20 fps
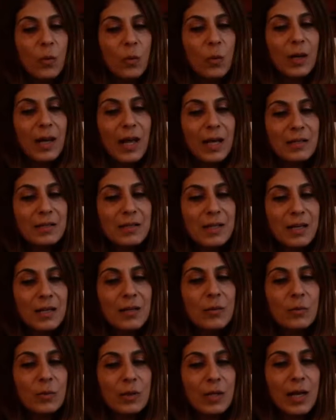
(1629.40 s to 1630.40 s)
Well, I tell
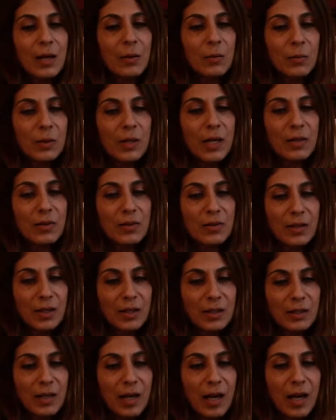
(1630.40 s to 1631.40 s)
you what I
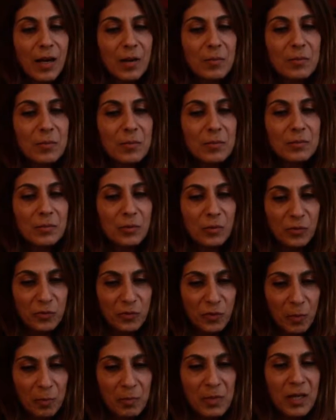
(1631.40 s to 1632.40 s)
think.
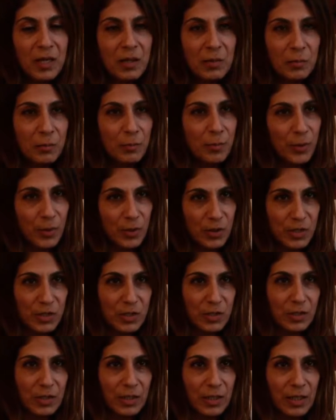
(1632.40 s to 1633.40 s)
For me
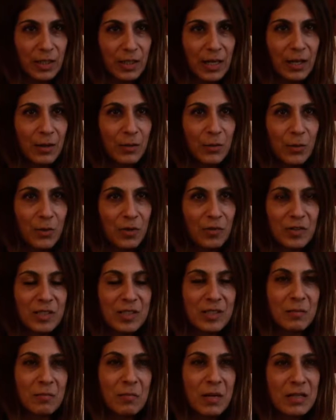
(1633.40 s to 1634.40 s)
personally, and I don't know if
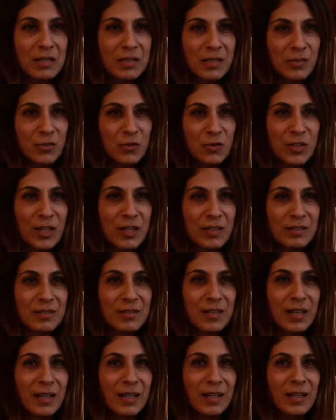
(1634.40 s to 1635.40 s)
it's a message
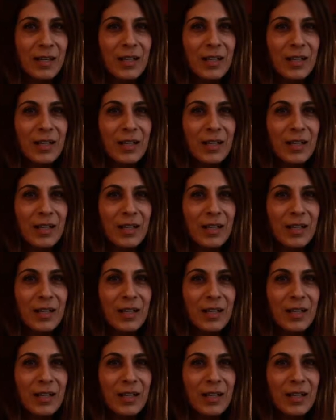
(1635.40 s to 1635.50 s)
that